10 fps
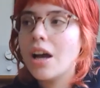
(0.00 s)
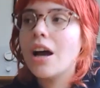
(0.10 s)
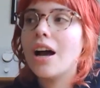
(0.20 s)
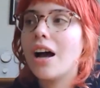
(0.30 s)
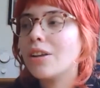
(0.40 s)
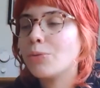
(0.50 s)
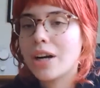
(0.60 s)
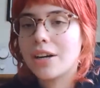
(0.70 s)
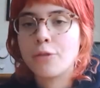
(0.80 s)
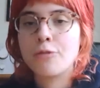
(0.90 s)
And we
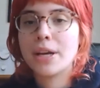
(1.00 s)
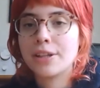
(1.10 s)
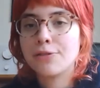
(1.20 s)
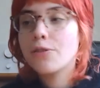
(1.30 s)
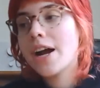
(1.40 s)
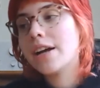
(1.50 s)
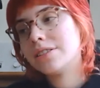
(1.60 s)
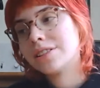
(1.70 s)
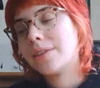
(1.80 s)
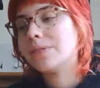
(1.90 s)
kind of made
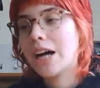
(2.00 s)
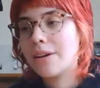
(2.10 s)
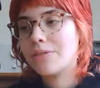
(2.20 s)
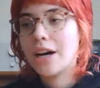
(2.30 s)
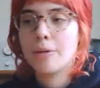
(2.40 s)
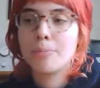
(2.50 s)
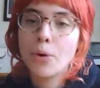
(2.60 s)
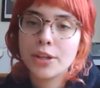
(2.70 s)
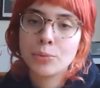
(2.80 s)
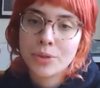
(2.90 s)
friends. And at that
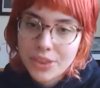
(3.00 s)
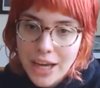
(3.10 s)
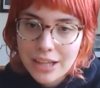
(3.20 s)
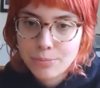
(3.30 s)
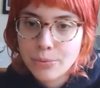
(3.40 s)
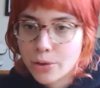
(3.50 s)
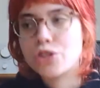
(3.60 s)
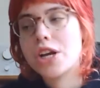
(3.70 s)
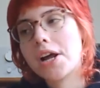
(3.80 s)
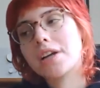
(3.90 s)
point with that
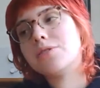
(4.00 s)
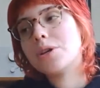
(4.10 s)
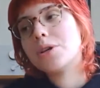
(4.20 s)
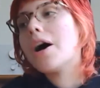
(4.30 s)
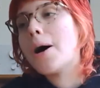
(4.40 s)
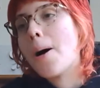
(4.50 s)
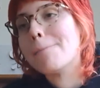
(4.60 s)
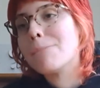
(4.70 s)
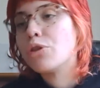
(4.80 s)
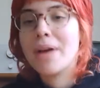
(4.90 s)
project,
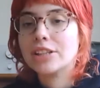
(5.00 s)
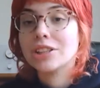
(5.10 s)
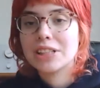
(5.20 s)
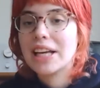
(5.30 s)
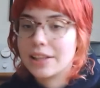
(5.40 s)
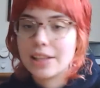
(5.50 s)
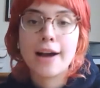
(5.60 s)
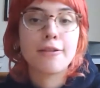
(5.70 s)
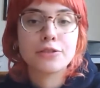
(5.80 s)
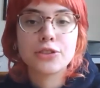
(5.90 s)
the bassist had
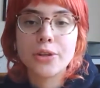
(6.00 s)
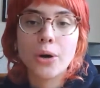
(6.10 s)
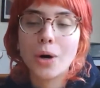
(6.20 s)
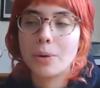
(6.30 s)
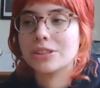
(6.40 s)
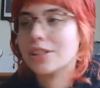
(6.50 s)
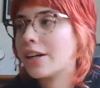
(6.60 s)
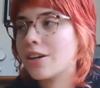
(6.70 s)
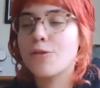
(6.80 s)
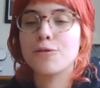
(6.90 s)
left. So I was
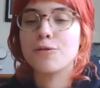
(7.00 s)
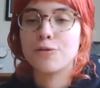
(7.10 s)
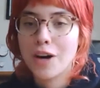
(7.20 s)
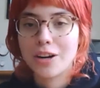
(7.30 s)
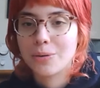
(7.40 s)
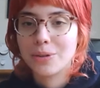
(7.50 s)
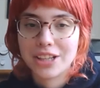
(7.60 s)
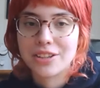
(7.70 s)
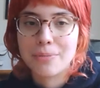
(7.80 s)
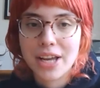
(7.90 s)
like, oh, fuck, we
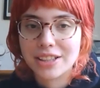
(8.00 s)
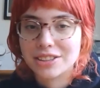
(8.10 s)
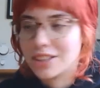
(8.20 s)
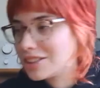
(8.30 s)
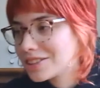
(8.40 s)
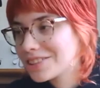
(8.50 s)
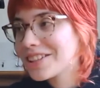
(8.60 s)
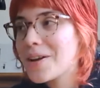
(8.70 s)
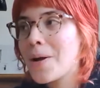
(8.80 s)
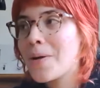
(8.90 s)
need a bassist.
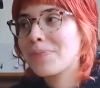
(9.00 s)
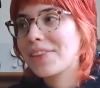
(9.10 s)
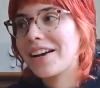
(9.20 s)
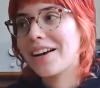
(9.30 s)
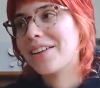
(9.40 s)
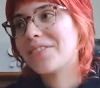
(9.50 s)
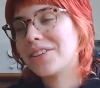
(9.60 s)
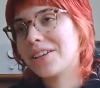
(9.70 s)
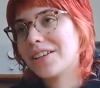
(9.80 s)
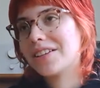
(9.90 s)

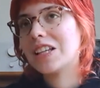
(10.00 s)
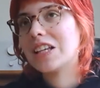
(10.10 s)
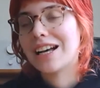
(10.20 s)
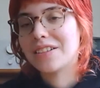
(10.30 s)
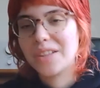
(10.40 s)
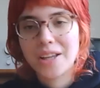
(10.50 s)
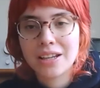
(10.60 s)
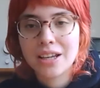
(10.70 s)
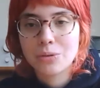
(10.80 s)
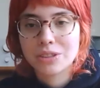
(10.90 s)
And yeah,
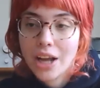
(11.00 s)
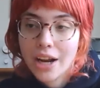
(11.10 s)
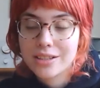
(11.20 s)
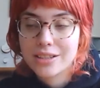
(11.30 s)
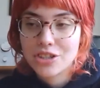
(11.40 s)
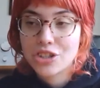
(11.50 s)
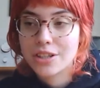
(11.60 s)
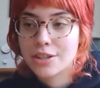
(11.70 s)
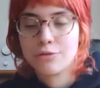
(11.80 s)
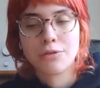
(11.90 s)
Leanne was like a
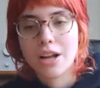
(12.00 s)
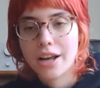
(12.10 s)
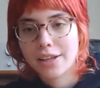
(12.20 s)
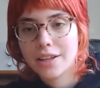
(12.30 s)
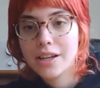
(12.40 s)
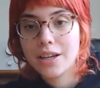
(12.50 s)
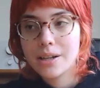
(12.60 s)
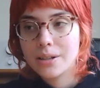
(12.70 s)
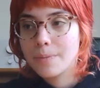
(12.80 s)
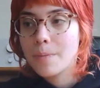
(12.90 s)
sessionist for like a
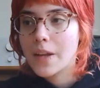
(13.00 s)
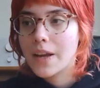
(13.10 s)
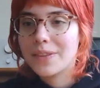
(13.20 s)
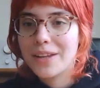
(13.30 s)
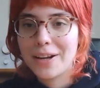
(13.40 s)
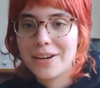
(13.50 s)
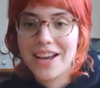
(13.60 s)
year. And then